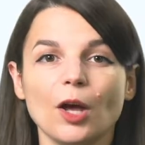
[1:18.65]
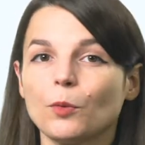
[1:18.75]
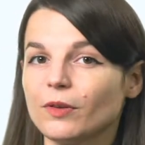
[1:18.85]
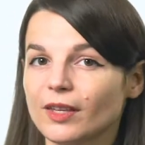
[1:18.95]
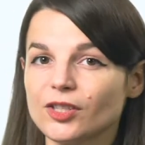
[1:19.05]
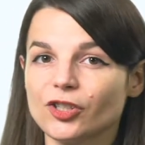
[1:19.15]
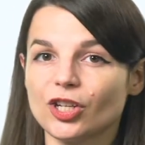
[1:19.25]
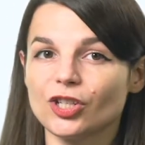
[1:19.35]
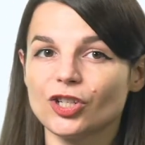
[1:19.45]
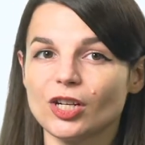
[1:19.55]
With this
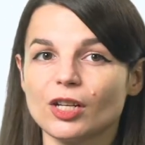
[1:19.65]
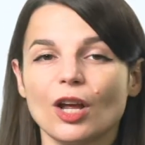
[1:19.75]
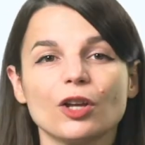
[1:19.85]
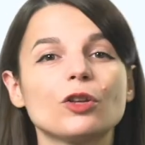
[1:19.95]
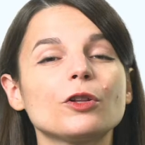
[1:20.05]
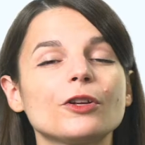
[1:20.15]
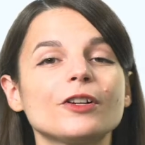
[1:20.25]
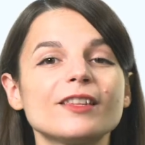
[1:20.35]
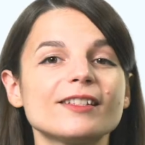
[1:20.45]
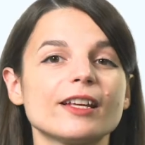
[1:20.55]
cheat sheet, you'll
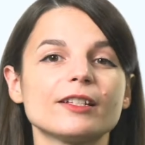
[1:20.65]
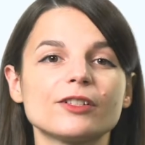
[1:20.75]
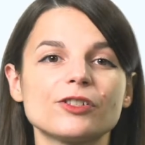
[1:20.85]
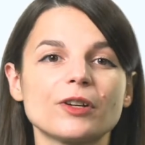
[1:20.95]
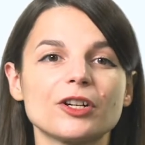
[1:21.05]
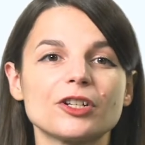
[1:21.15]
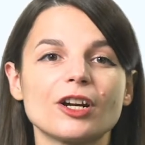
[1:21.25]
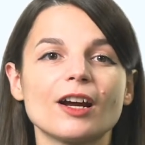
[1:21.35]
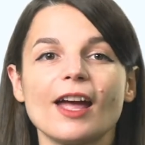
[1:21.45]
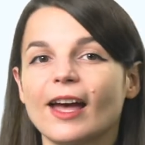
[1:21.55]
learn the sentence
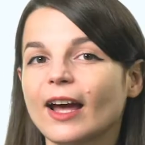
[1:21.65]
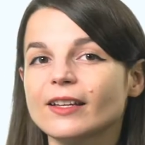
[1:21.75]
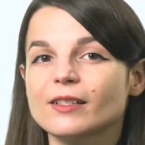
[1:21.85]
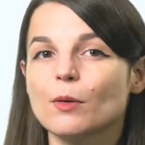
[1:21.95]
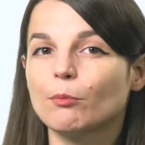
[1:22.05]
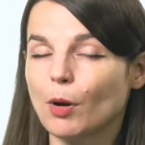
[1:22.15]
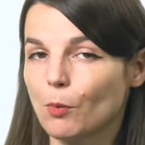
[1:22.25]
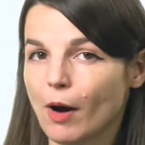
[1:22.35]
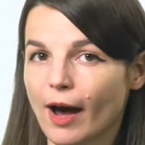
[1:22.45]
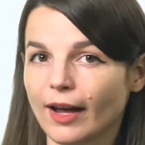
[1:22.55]
structure X but
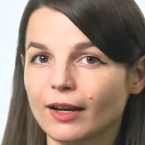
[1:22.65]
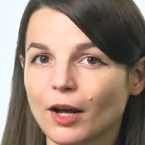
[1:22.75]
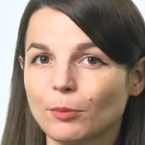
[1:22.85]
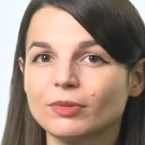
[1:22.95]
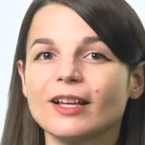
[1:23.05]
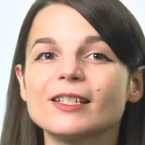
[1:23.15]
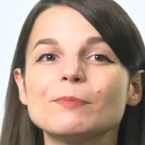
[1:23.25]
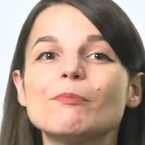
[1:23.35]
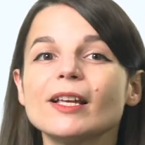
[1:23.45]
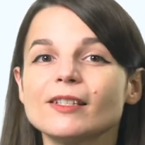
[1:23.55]
Y, plus
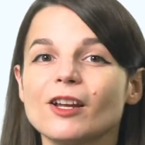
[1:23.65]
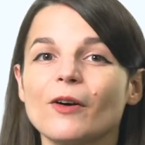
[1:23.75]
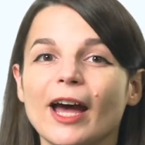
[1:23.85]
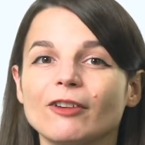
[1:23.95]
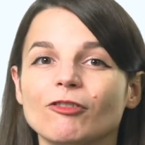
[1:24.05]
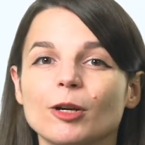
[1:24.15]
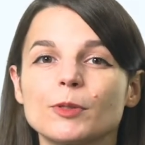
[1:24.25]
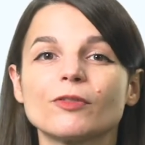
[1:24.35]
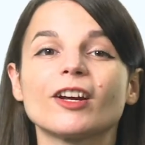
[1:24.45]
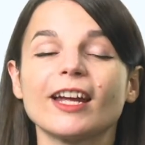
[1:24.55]
must-know adverbs
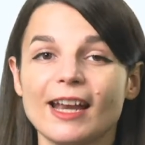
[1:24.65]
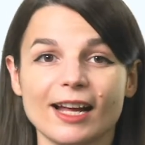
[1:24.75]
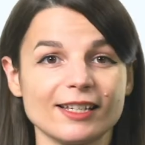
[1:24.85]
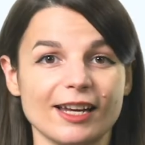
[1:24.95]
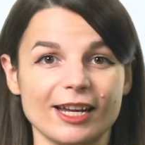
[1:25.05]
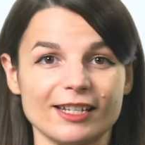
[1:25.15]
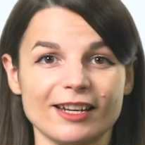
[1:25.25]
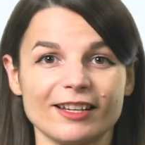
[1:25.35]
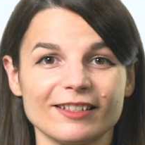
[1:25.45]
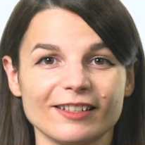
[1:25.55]
for connecting
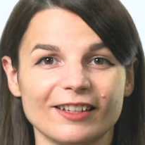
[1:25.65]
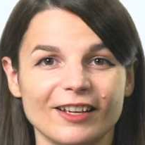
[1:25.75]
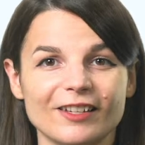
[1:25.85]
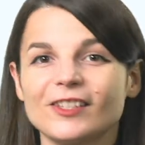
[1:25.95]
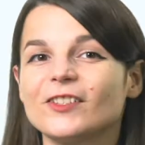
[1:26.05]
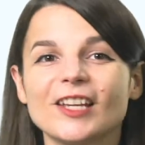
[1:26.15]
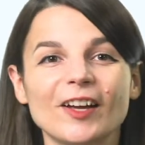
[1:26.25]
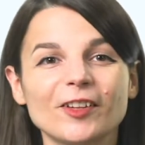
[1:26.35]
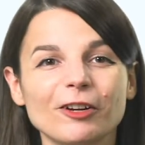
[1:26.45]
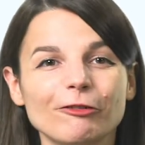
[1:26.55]
ideas. So
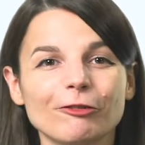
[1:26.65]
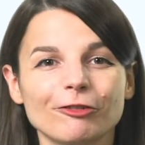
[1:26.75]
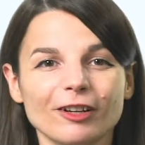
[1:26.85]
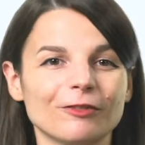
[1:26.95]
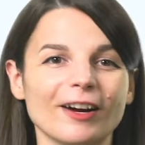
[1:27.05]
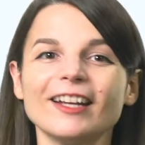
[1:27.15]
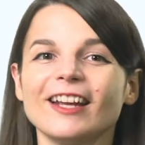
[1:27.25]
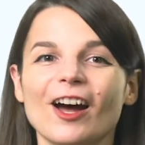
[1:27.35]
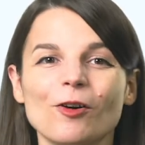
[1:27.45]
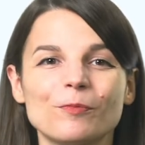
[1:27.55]
download it for free right
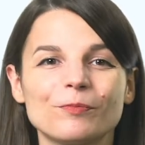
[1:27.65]
now.